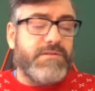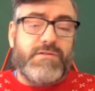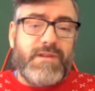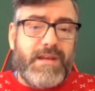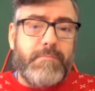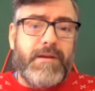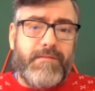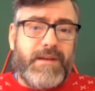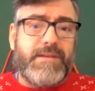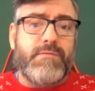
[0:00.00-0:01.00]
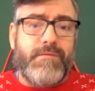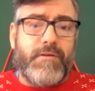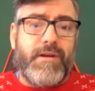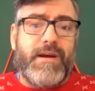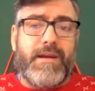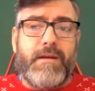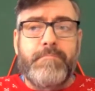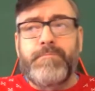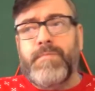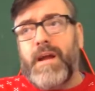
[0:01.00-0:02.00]
So the eBay fees were very high.
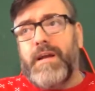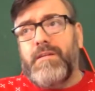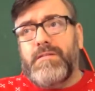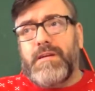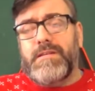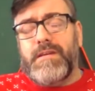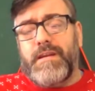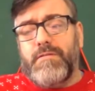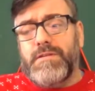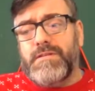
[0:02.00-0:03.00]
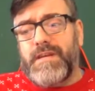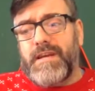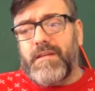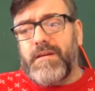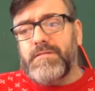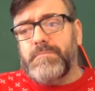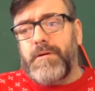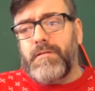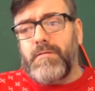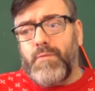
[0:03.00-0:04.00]
As I said, I used to take
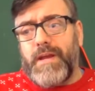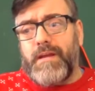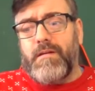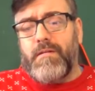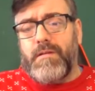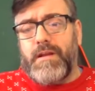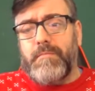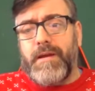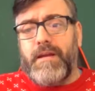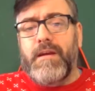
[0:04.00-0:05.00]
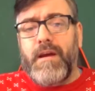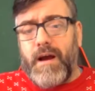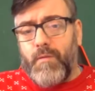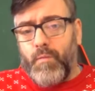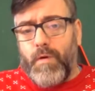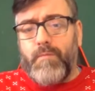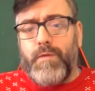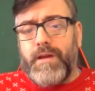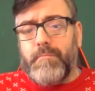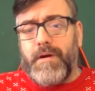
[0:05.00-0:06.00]
£1,000 a week on eBay, and 1
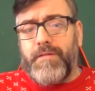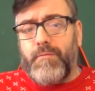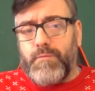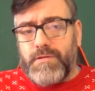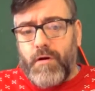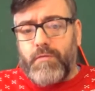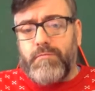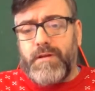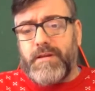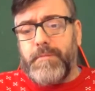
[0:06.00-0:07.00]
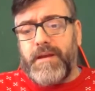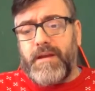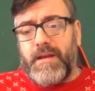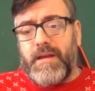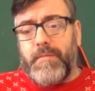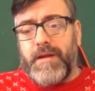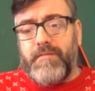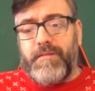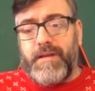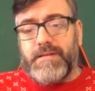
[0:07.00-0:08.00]
week a month was only to pay eBay
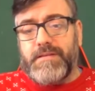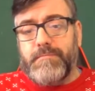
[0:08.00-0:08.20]
fees.